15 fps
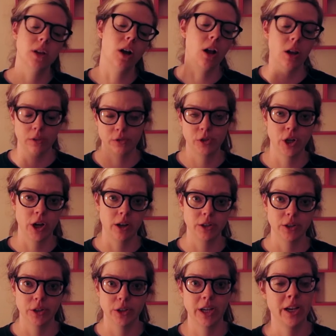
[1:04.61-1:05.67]
all of
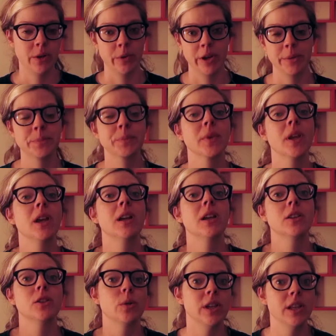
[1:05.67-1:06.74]
childhood. Anyway,
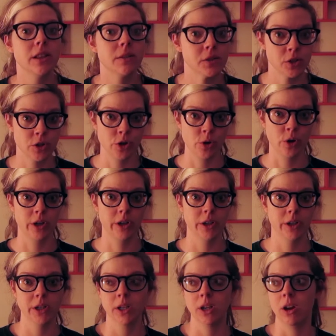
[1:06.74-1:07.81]
so he lives in New York
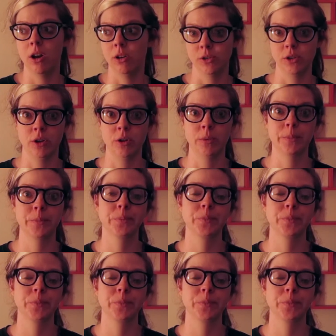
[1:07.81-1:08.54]
also.